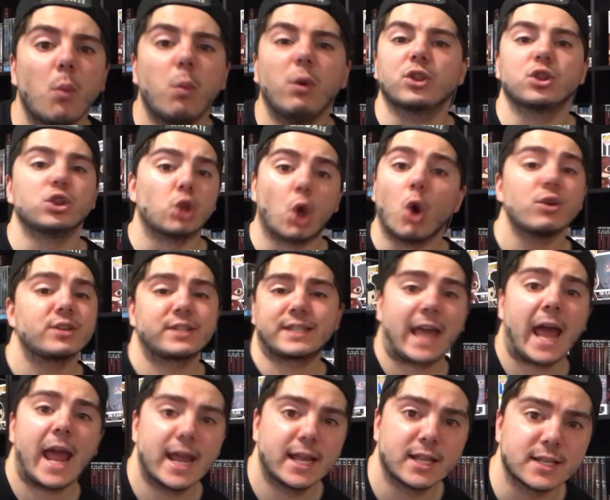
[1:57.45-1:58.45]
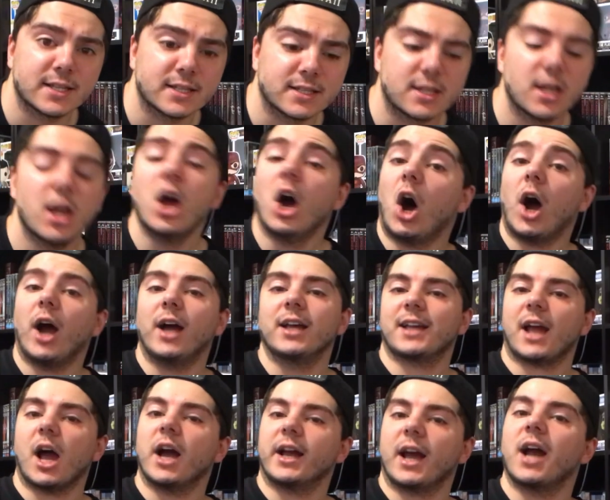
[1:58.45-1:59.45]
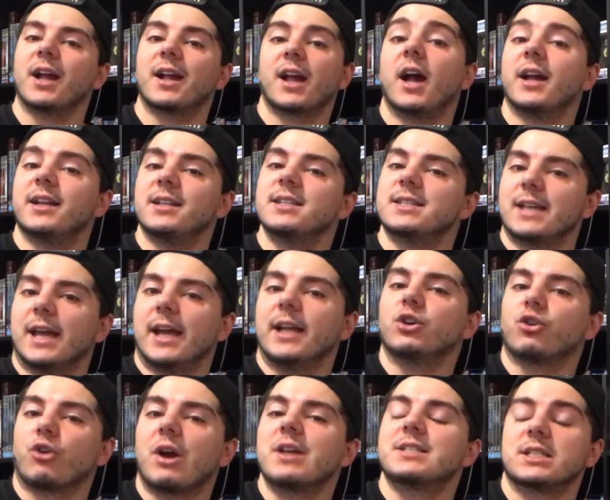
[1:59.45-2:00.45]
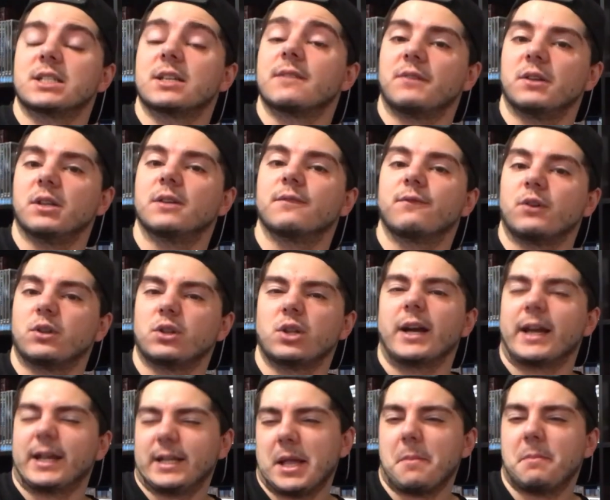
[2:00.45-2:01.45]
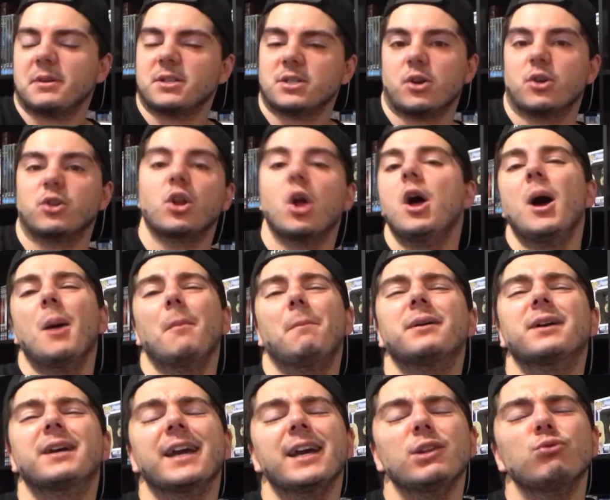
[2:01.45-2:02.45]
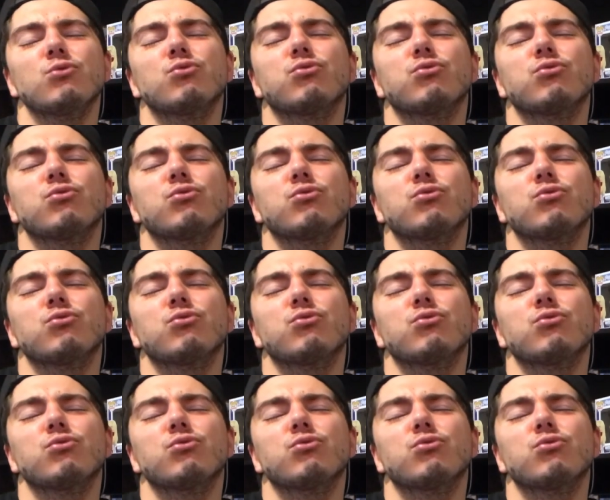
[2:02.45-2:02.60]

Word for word: want no cicadas. I, I, I, I can stand Grace as a villain for like an episode, but get